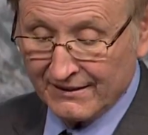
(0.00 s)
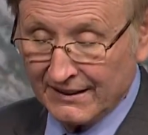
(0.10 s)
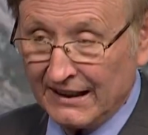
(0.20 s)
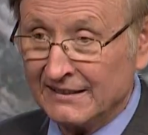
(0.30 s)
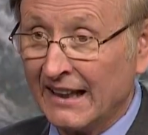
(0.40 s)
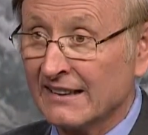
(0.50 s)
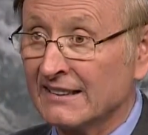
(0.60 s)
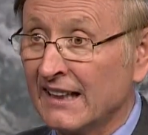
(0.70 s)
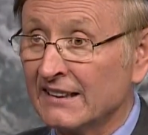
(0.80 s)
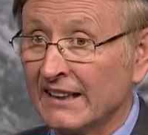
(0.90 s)
He's not a
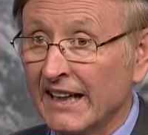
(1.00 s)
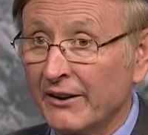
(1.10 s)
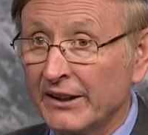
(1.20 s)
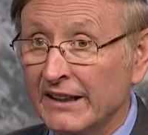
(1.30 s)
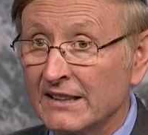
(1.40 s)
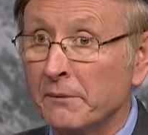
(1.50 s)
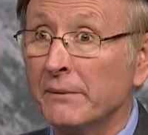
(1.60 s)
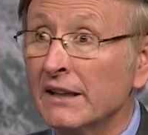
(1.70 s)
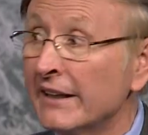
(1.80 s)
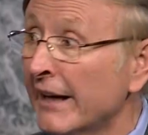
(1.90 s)
centenarian, he's a
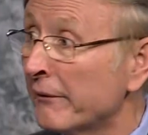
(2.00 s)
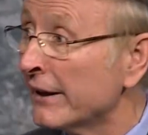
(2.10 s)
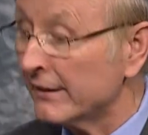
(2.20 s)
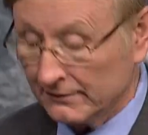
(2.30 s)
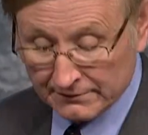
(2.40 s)
millenarian.